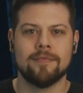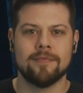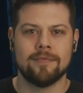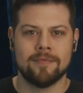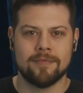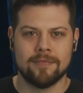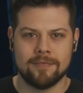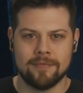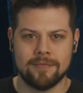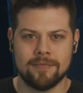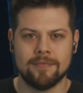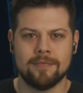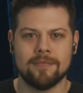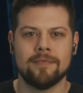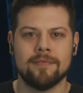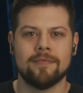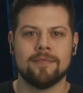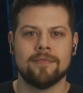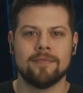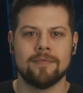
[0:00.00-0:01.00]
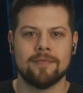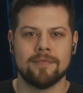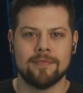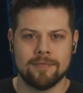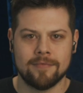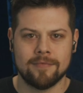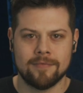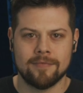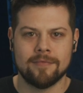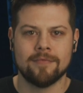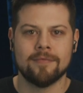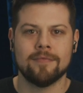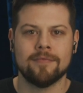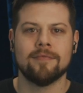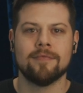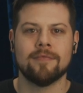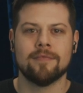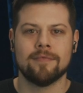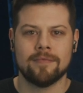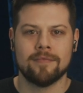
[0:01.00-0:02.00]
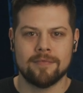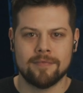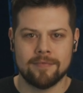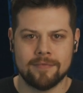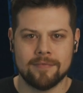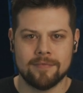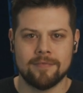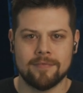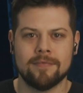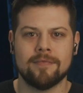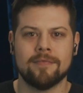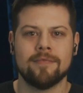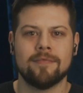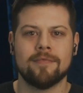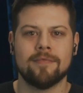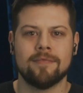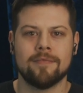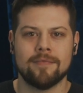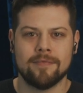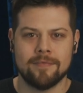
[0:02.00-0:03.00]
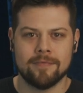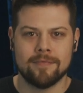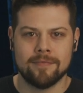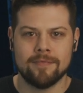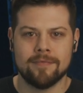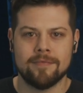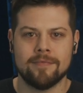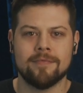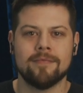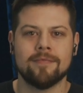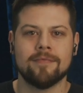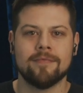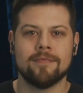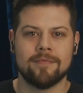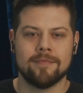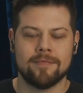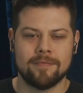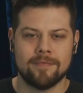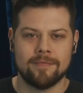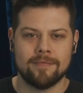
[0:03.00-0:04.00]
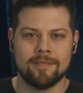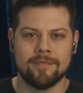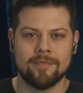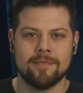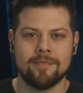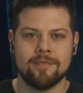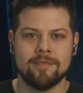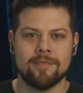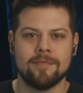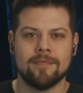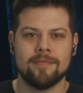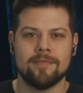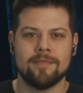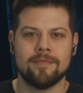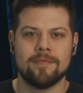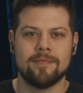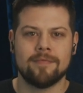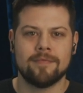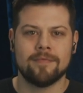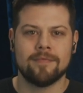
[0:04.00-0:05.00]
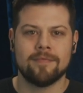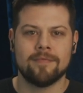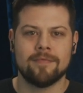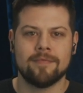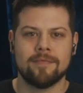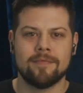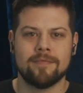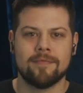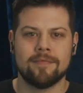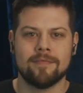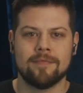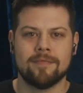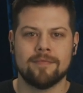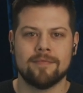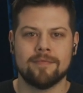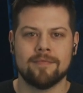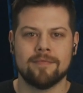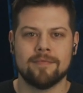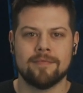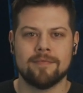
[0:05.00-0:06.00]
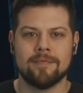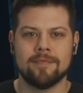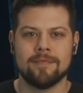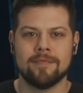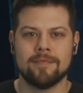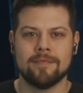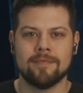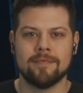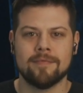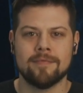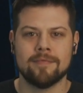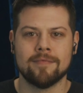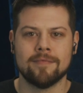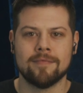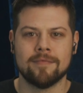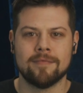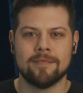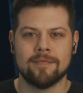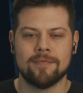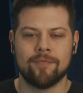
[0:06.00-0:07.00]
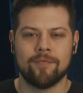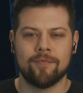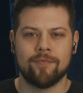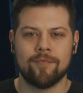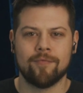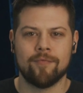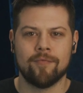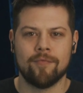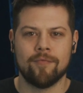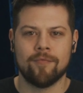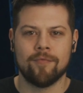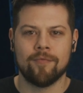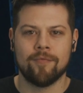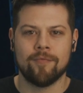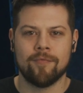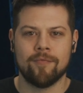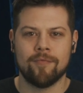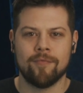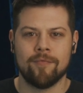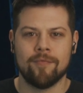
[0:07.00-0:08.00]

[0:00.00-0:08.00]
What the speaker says: The person shown says nothing.